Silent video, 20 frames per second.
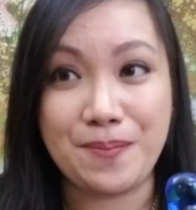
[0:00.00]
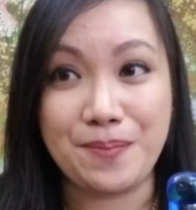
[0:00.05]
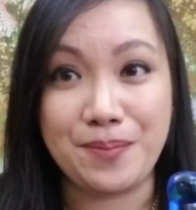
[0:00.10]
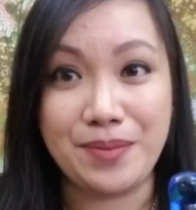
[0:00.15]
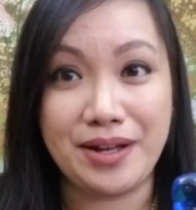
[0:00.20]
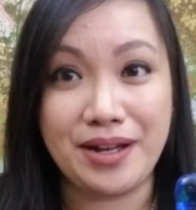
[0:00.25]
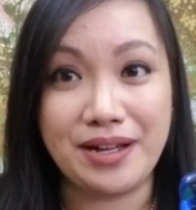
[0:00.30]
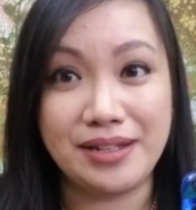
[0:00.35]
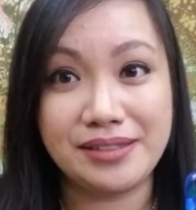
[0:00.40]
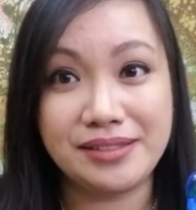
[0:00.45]

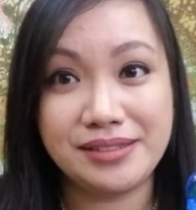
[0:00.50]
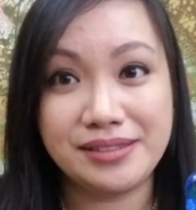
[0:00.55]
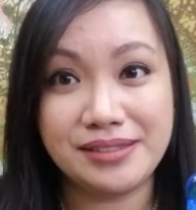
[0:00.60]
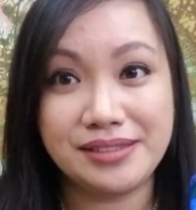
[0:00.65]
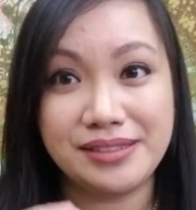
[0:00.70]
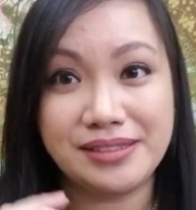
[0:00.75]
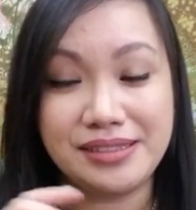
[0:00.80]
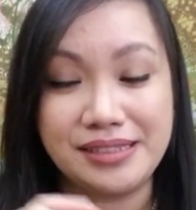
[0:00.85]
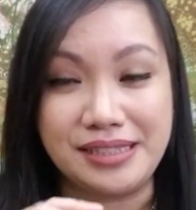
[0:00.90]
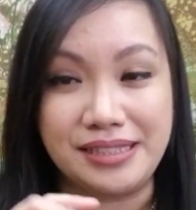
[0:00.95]

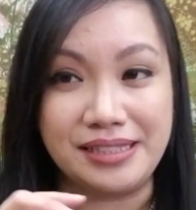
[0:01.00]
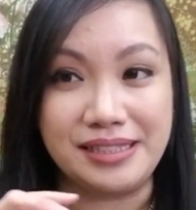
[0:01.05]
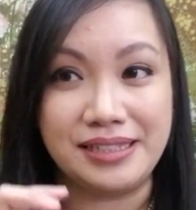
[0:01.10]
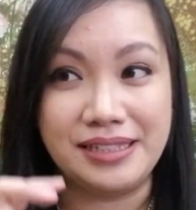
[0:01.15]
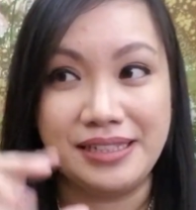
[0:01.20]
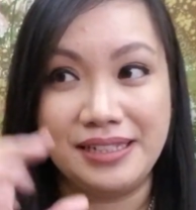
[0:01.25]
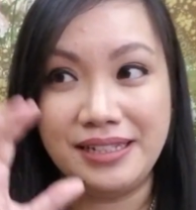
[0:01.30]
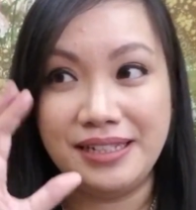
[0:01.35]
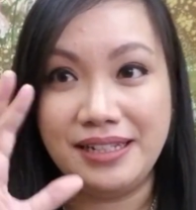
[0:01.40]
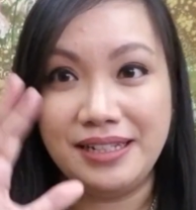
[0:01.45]
bottles and
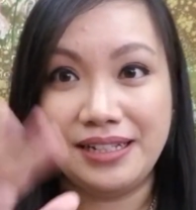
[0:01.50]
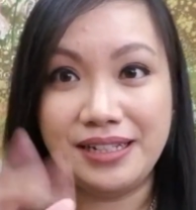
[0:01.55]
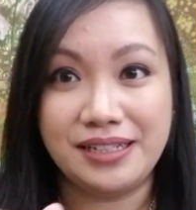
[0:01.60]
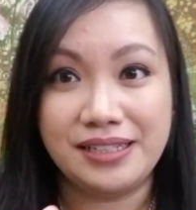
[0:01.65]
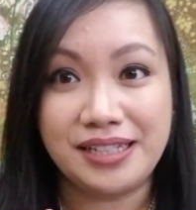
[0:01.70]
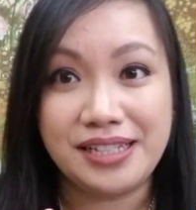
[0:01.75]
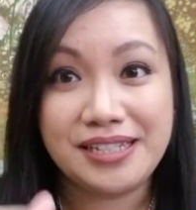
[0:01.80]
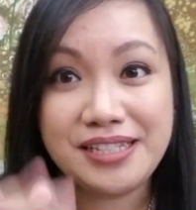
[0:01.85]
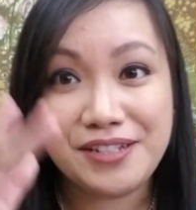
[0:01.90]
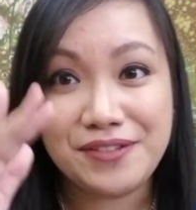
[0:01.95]

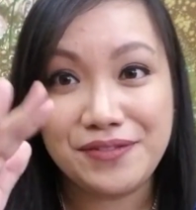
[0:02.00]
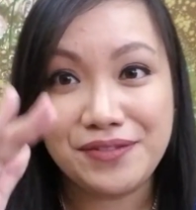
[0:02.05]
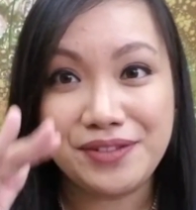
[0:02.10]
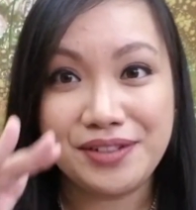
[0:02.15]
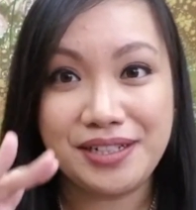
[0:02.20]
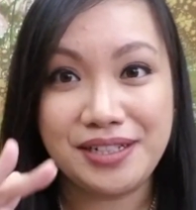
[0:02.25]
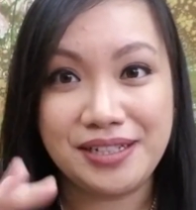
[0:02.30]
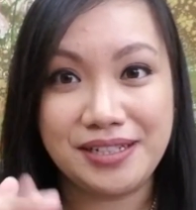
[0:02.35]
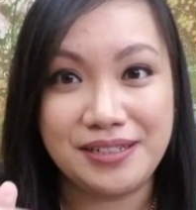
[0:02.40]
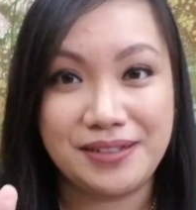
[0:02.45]
like
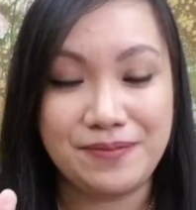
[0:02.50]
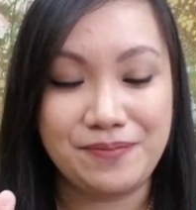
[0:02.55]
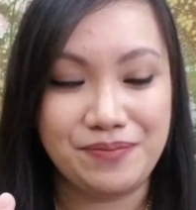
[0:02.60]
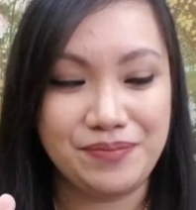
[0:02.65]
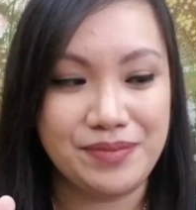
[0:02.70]
different